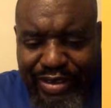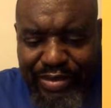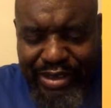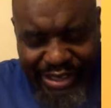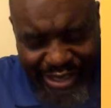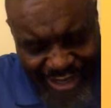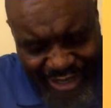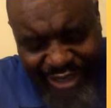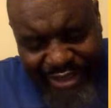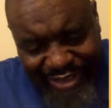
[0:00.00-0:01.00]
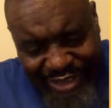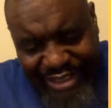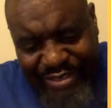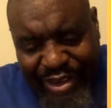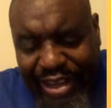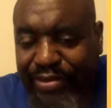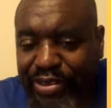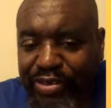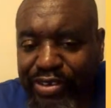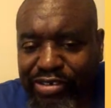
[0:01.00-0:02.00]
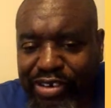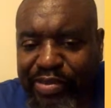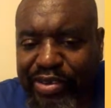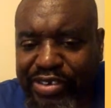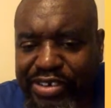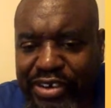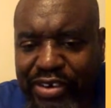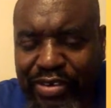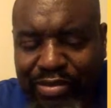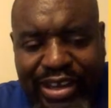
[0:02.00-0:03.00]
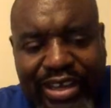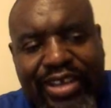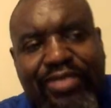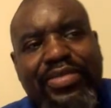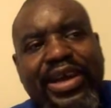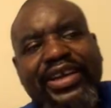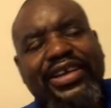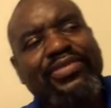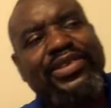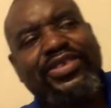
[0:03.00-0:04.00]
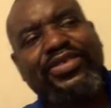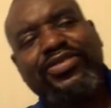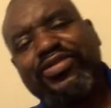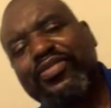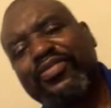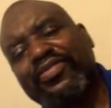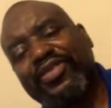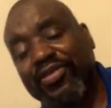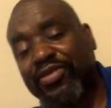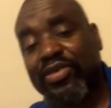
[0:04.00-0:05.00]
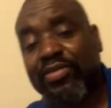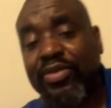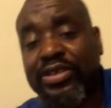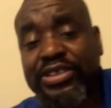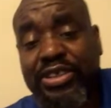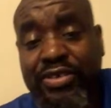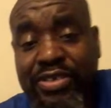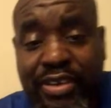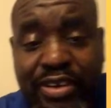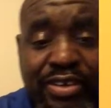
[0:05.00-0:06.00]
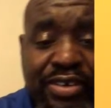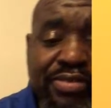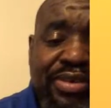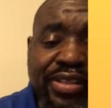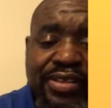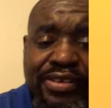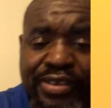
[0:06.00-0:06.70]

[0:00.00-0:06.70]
But yeah, that's why I'm doing a tribute show, and when I come back, I'm gonna do some more shows on the good brother.